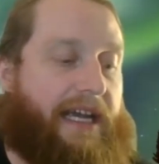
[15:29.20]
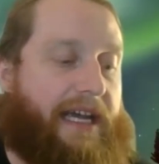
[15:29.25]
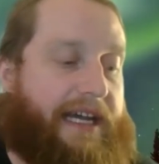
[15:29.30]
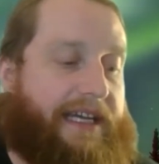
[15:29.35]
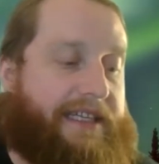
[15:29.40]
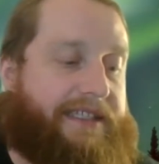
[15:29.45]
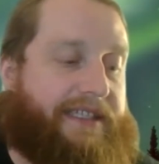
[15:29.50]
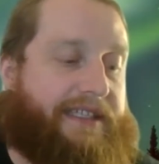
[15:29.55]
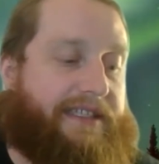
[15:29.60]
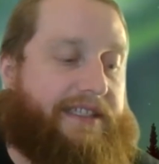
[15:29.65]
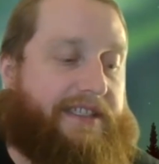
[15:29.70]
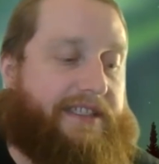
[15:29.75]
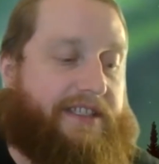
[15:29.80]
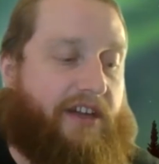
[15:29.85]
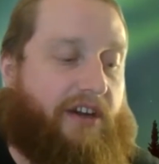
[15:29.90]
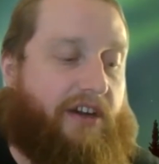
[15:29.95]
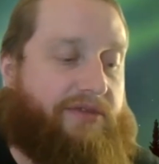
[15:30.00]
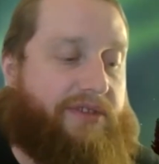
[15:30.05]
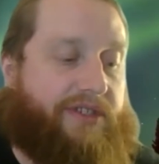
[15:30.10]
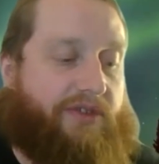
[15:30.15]
as the
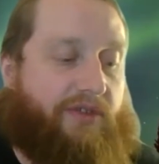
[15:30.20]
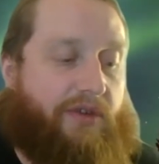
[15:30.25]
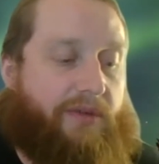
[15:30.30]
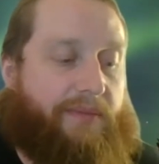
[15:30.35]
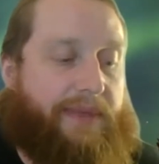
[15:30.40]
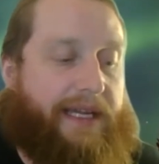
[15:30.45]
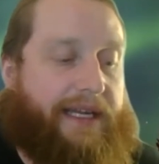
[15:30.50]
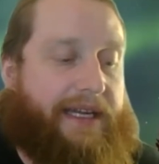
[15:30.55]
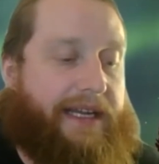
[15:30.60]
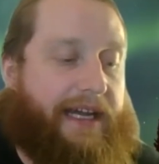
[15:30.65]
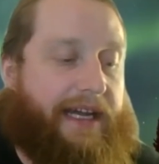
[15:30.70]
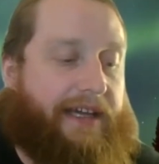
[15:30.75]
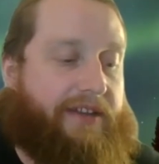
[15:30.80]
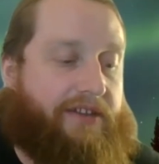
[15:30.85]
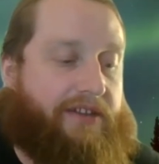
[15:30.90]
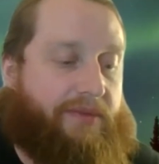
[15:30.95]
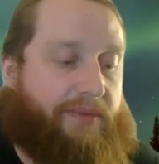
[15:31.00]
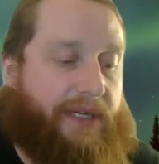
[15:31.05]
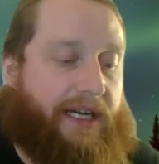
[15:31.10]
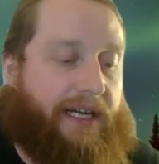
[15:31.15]
snowstorm that
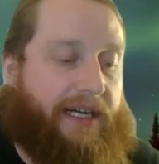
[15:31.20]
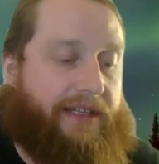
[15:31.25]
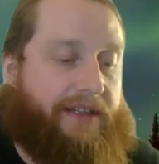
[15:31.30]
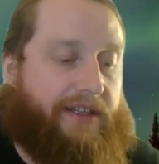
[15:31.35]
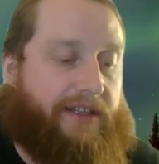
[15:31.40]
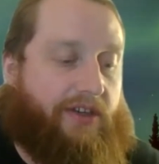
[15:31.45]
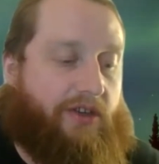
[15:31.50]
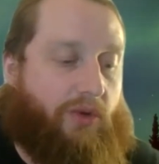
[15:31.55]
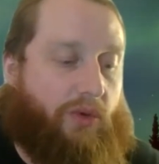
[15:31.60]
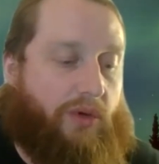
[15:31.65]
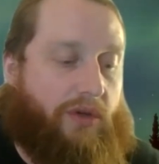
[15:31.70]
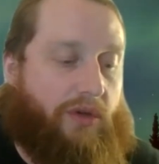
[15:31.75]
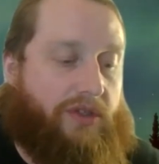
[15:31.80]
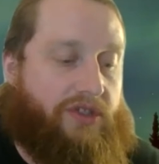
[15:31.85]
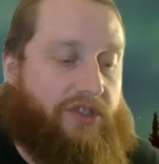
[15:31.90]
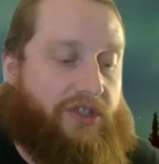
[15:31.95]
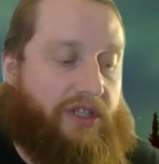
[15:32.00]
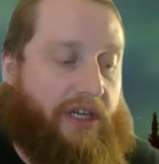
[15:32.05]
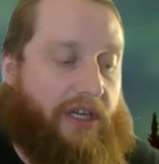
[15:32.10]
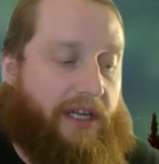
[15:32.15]
gathered behind the
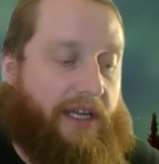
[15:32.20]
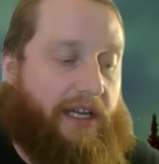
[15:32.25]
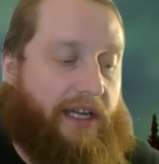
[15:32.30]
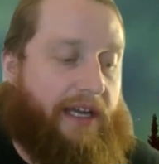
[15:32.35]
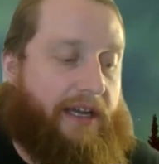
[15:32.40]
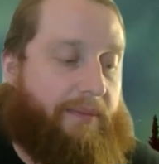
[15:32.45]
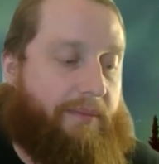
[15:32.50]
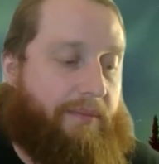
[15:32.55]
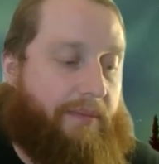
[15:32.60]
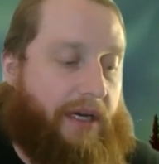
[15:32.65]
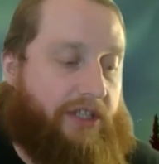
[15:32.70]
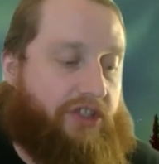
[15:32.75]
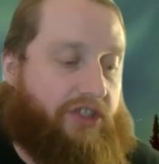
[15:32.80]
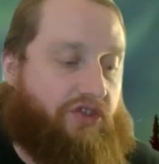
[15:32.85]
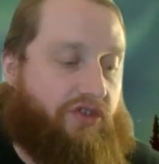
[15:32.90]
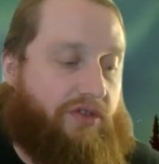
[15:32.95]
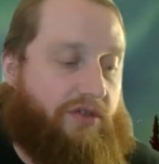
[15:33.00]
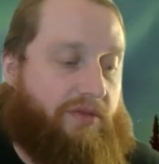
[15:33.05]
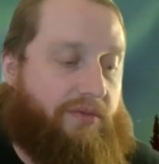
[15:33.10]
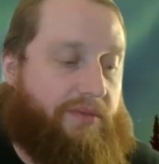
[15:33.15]
gorge and
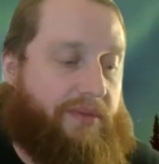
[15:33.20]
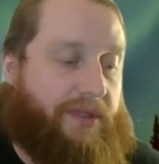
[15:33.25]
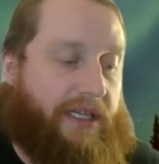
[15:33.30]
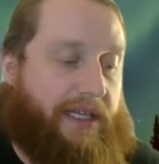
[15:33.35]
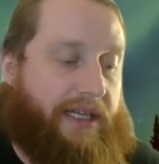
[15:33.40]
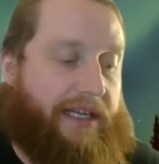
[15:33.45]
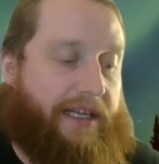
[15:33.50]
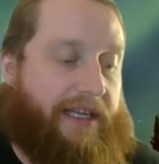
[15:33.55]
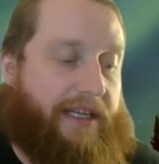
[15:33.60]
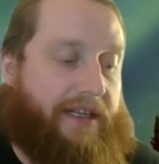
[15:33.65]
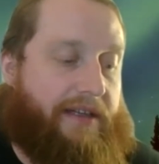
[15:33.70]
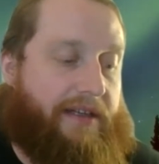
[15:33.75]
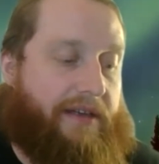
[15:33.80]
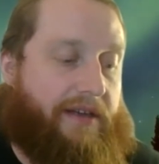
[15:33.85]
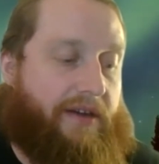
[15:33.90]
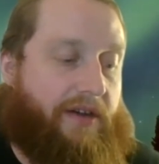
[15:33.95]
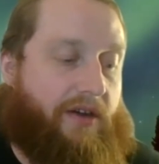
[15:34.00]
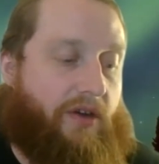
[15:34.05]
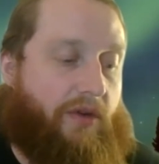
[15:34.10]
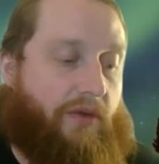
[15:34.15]
mushroomed in
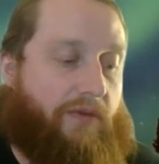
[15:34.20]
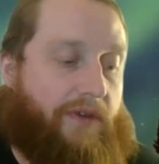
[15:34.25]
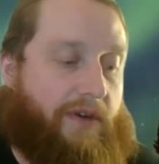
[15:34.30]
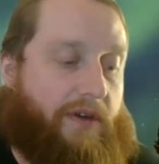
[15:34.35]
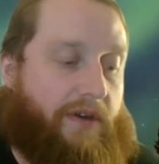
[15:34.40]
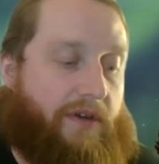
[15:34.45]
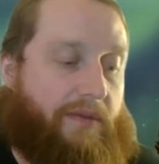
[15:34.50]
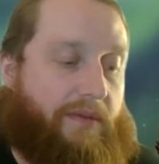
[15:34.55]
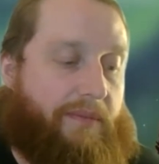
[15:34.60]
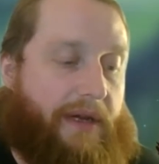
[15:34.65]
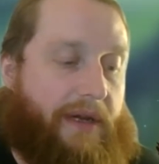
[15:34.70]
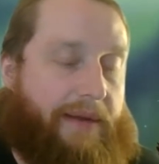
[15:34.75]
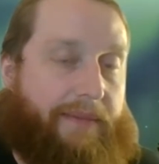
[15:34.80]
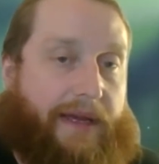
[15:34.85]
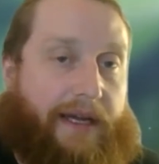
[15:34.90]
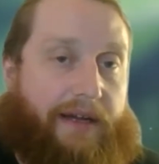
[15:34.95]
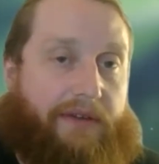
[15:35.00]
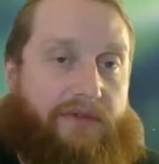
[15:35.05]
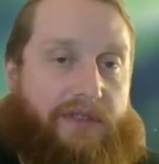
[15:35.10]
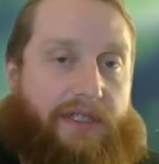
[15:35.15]
over my
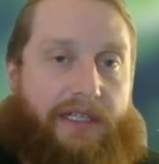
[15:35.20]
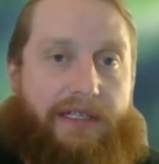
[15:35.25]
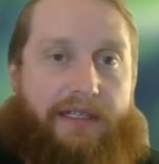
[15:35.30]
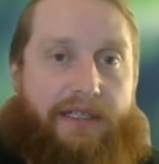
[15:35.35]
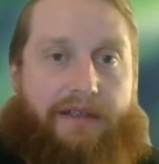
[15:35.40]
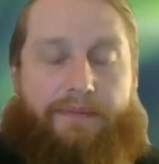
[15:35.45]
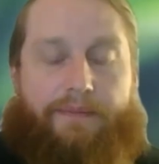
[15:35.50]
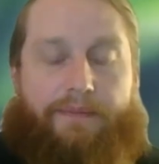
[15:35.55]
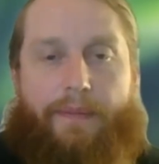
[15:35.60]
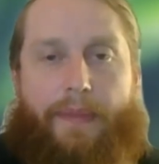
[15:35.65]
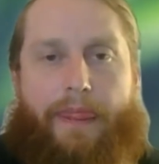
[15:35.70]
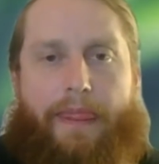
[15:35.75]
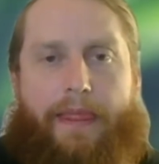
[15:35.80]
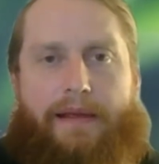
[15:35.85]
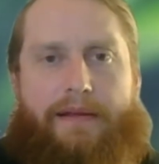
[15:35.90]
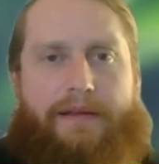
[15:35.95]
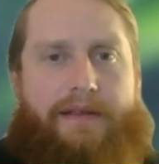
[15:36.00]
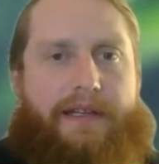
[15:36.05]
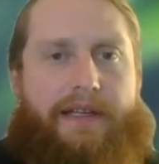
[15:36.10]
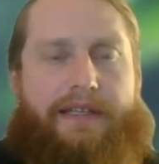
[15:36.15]
mountain.
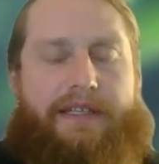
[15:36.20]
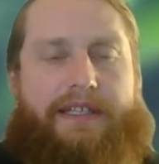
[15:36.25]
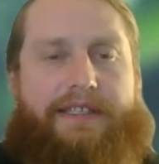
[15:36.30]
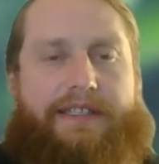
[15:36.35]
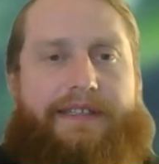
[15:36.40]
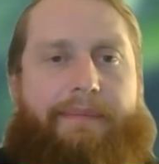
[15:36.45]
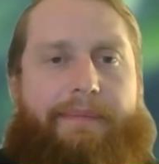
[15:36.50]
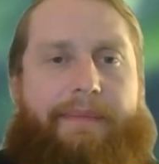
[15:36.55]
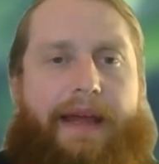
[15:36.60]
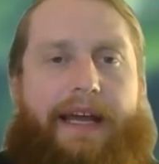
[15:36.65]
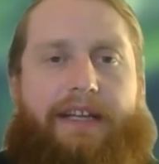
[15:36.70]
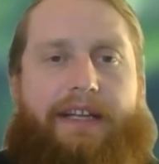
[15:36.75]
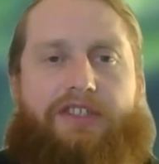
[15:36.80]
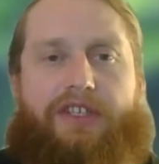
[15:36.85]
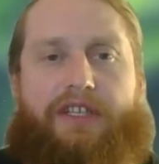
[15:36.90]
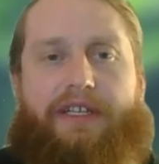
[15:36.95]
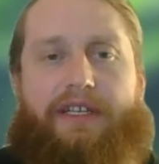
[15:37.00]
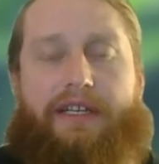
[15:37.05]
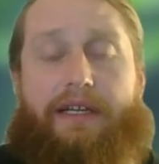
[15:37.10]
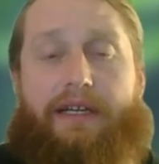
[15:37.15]
So I just
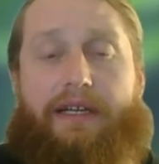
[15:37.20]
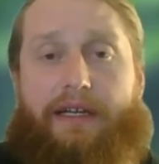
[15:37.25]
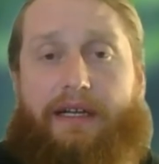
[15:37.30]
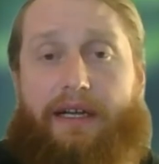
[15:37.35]
imagine